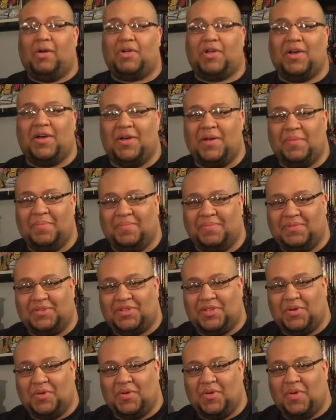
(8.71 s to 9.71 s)
Welcome
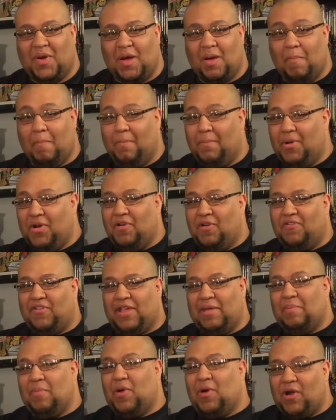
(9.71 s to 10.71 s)
to
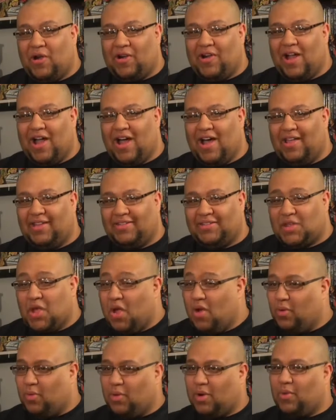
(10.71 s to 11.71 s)
Movie Morons,
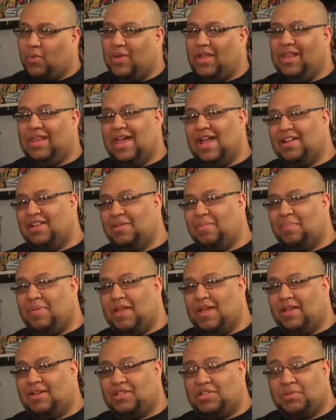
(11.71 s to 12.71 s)
where we like to
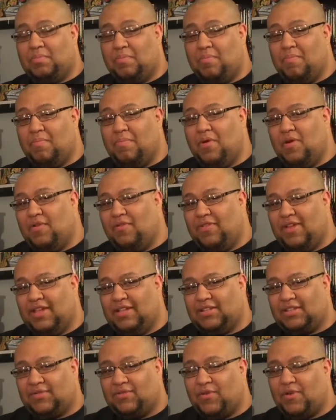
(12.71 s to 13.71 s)
pitch
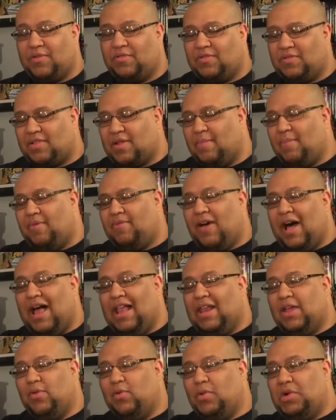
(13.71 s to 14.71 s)
movies for some of
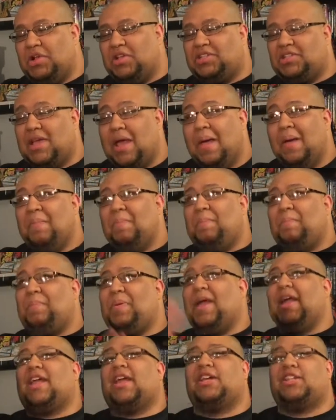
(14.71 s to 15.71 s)
Hollywood's
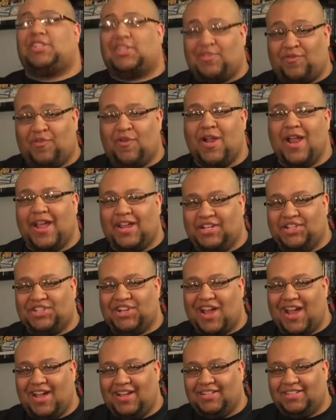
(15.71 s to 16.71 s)
biggest
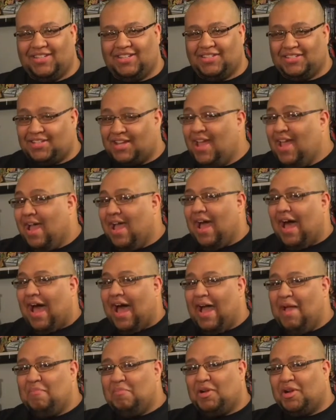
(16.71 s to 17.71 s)
franchises.
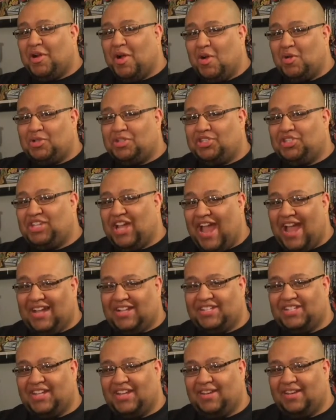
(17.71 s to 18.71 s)
I'm your host,
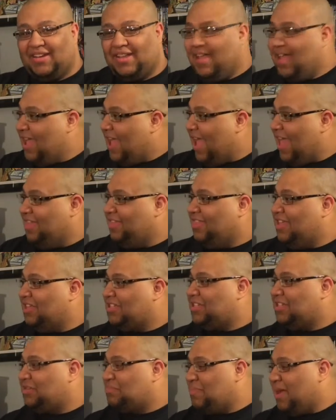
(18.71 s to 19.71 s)
Jackson, and
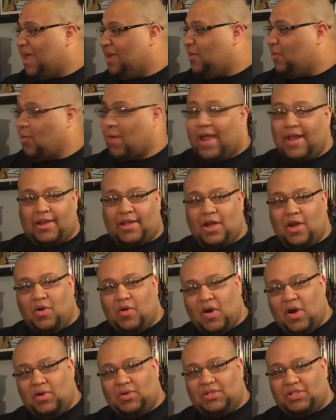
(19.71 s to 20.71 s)
this is my great
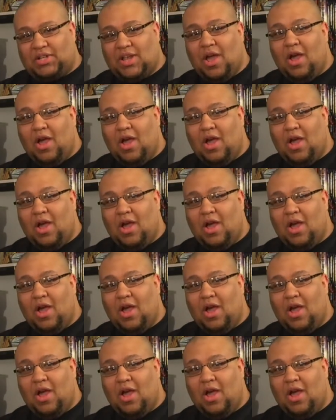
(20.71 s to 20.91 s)
co-host,